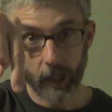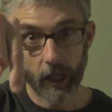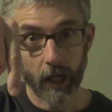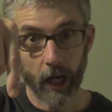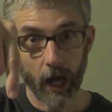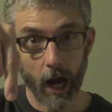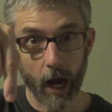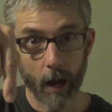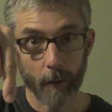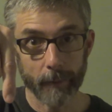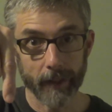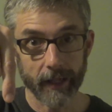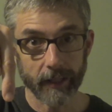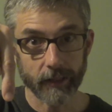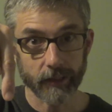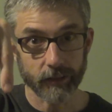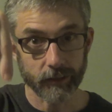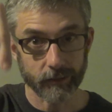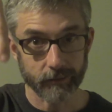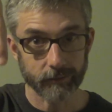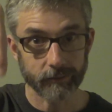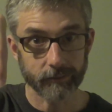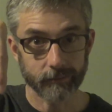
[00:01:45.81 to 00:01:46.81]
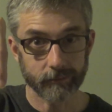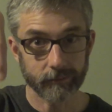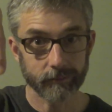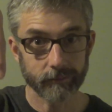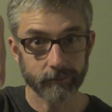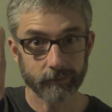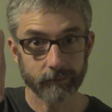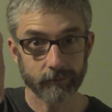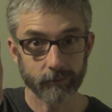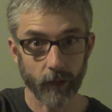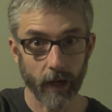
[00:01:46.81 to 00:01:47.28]
Comment
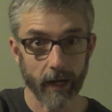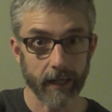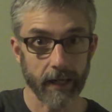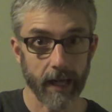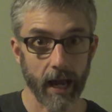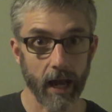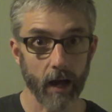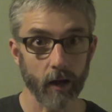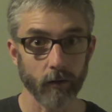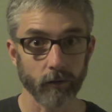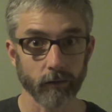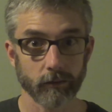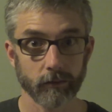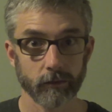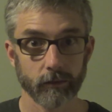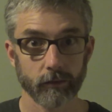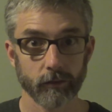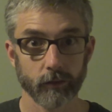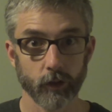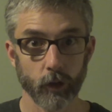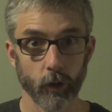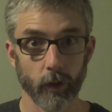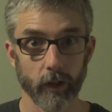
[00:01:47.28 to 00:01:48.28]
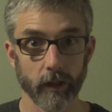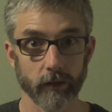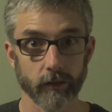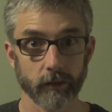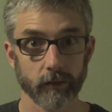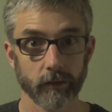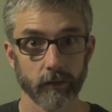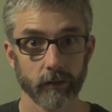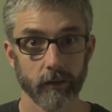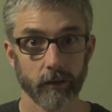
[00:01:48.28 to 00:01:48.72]
right now. Do it.